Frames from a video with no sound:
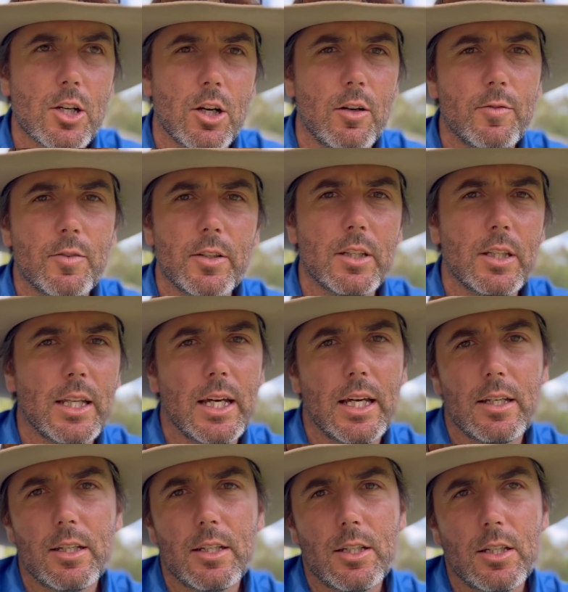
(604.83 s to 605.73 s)
often
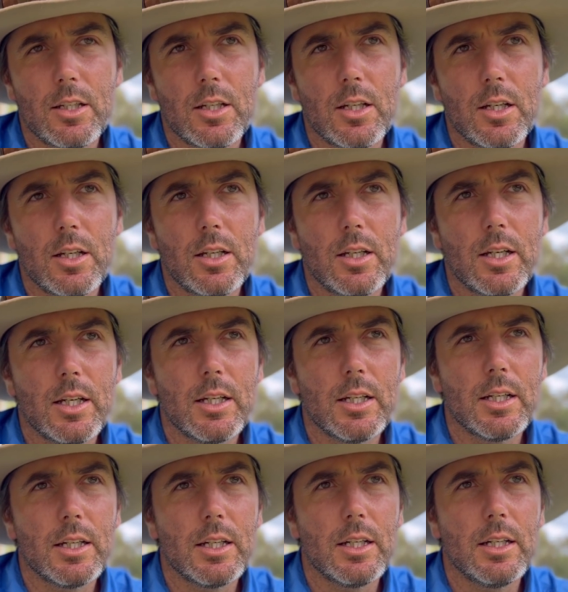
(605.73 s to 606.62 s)
that
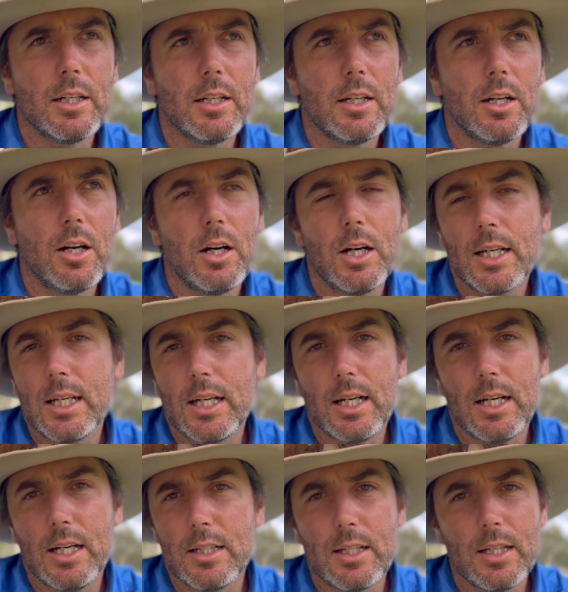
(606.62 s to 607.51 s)
I
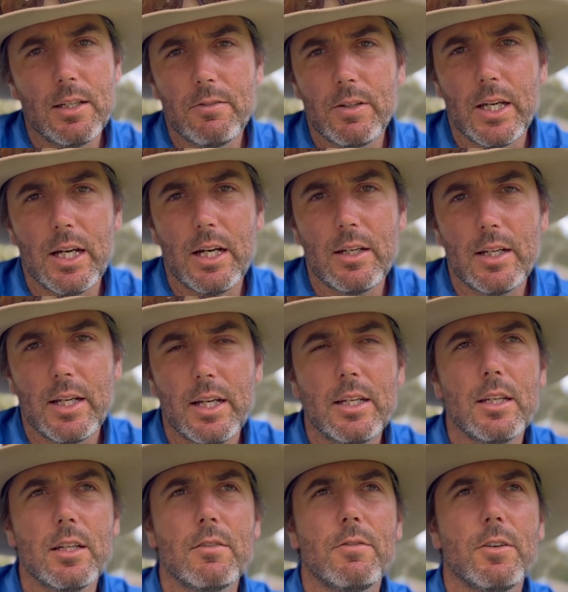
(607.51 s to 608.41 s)
can't give out
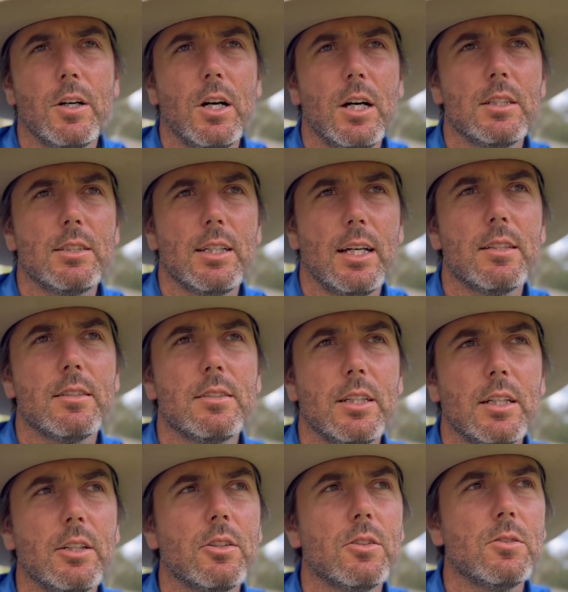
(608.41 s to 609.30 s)
any advice
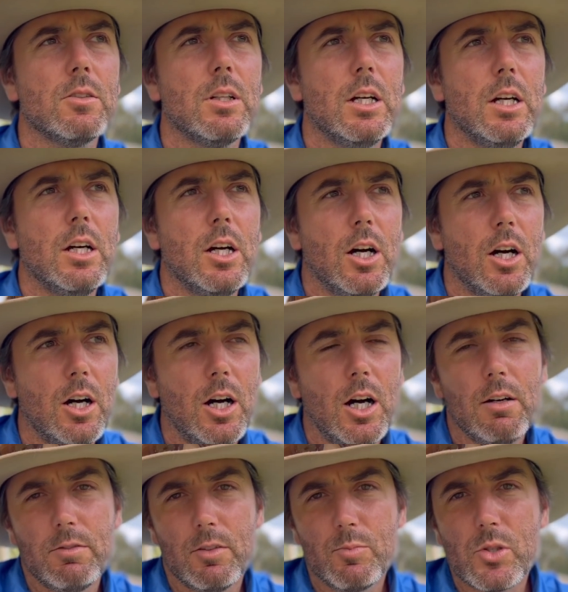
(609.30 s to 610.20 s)
until
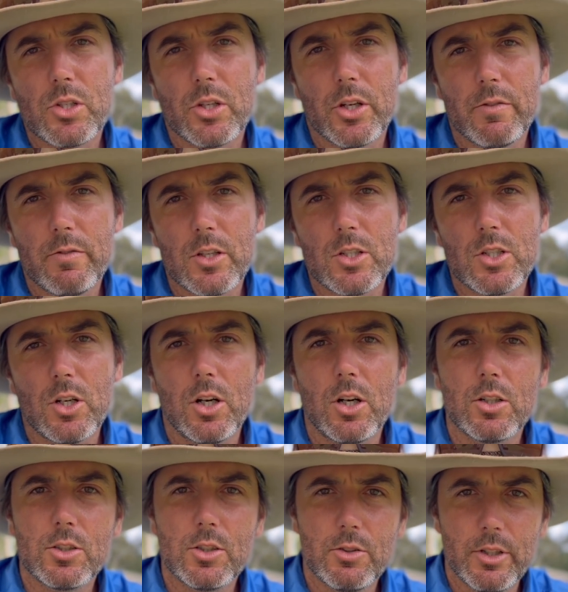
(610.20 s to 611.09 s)
I've observed the
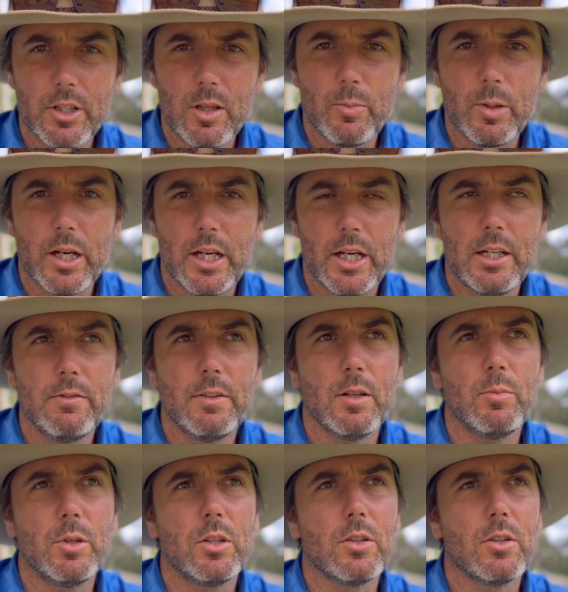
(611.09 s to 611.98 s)
dog doing the
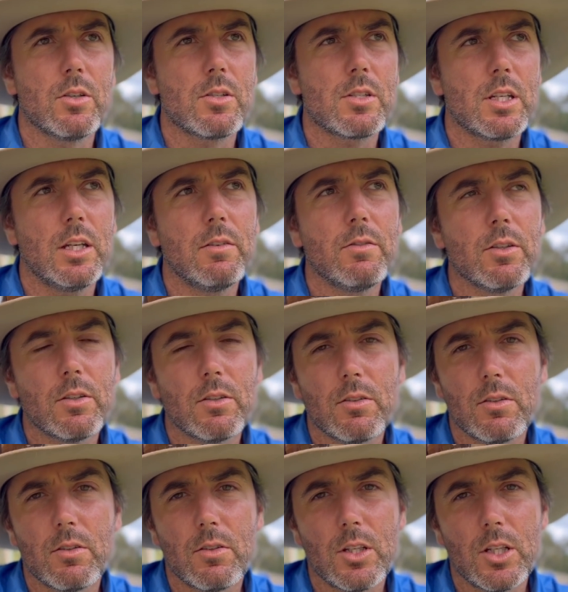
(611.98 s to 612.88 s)
behavior, because
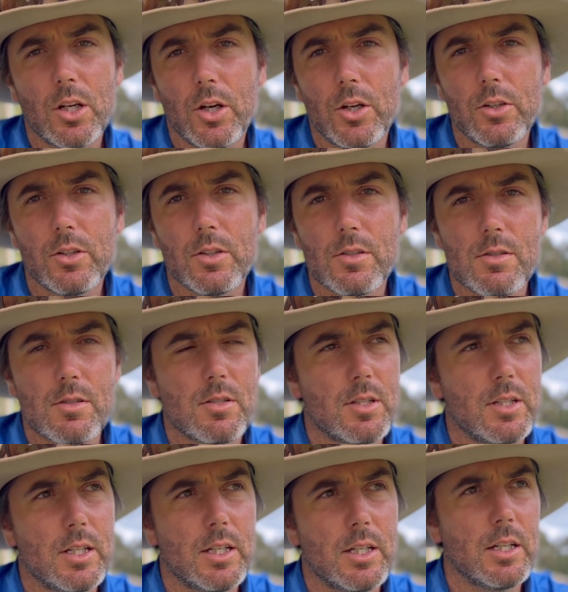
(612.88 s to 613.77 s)
even the
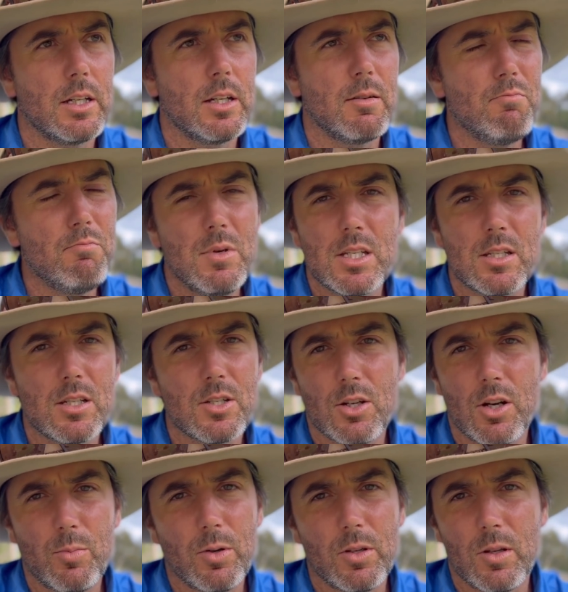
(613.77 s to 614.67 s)
owners
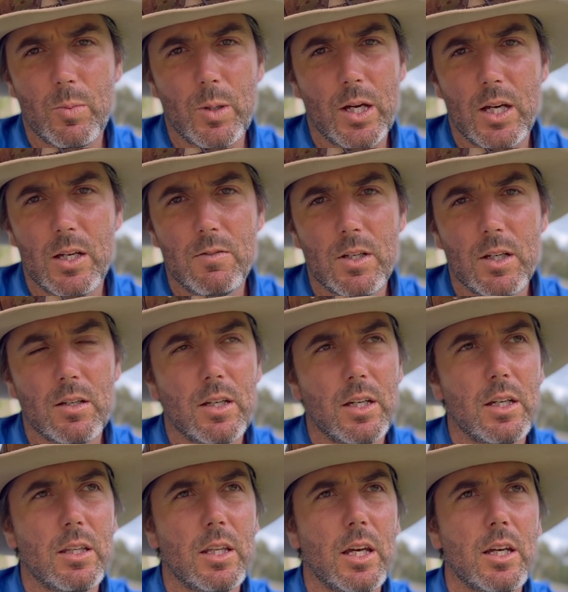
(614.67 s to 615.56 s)
misinterpret the behavior,
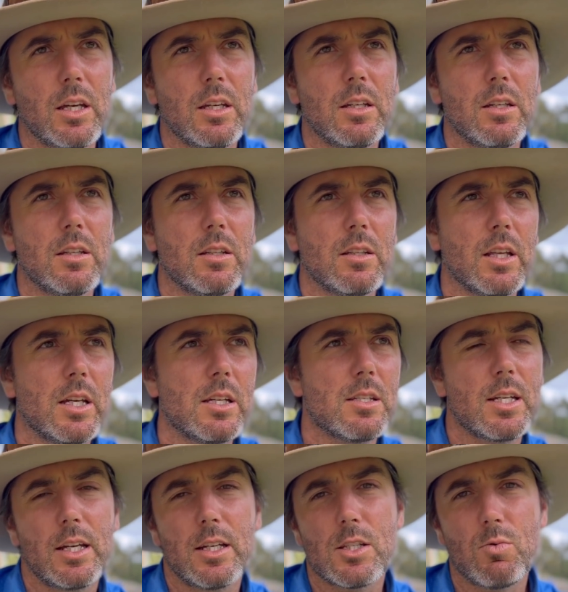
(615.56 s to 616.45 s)
and they
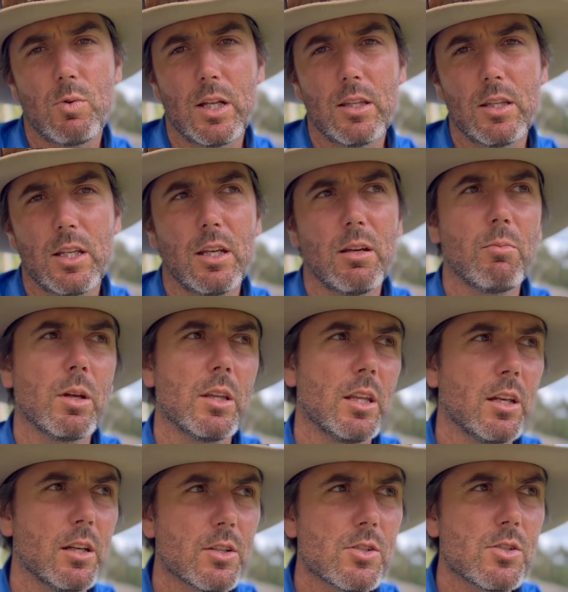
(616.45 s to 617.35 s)
say it's one thing,
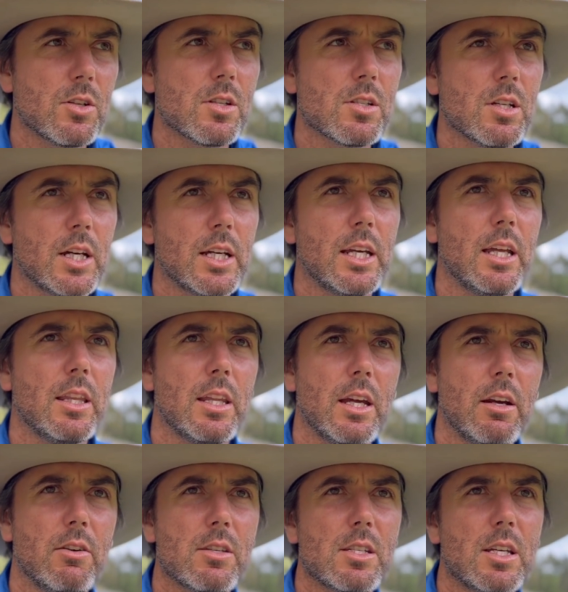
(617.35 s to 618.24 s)
but then as soon as I get
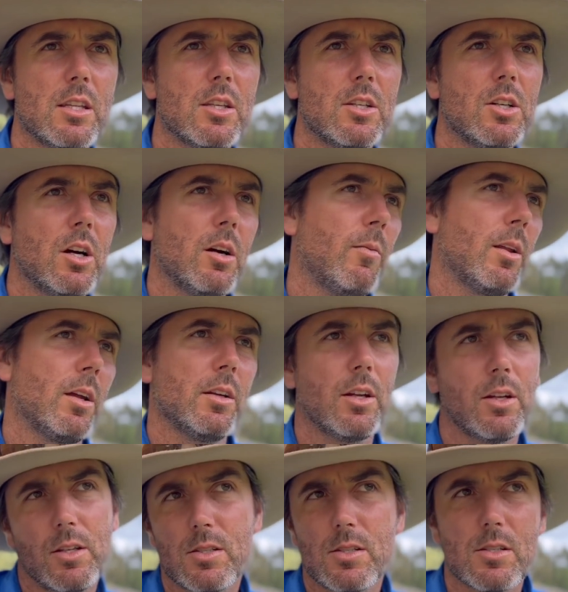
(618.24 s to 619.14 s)
there and see the dog, I'm like,
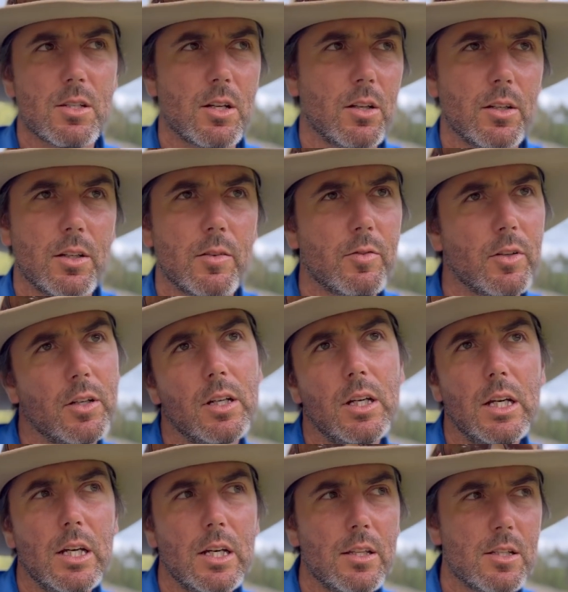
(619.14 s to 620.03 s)
no, this is totally different.
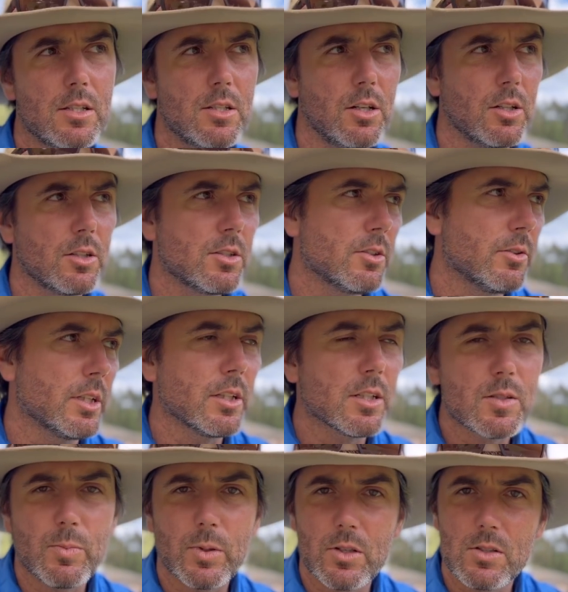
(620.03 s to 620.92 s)
This dog's doing
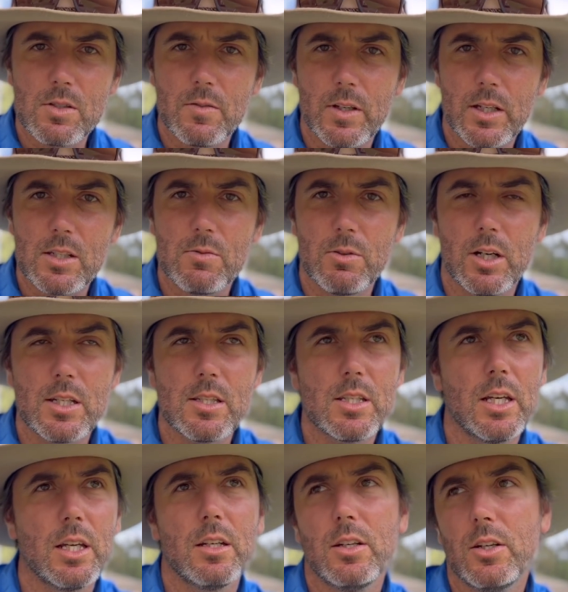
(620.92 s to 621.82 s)
this because of X, Y, and
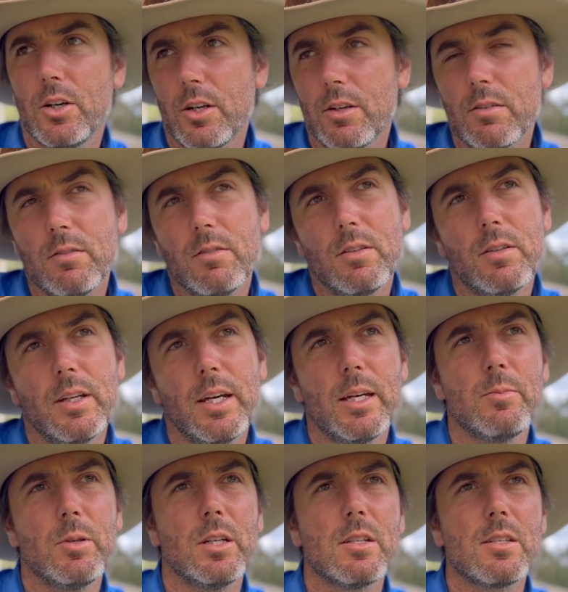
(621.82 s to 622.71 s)
Z, not
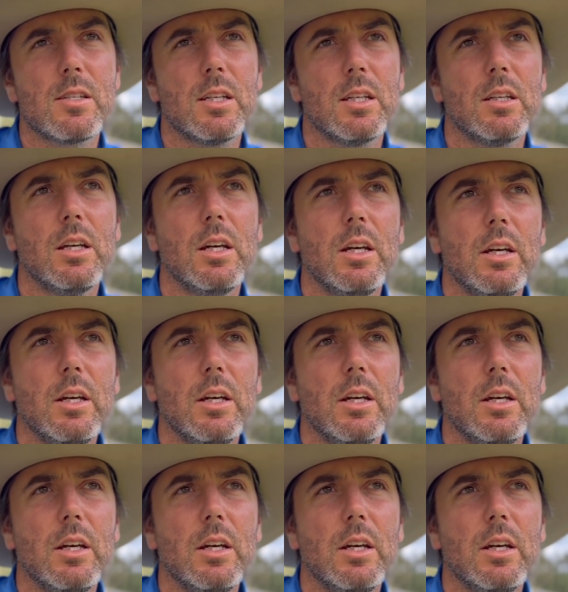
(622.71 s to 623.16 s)
A, B, and C.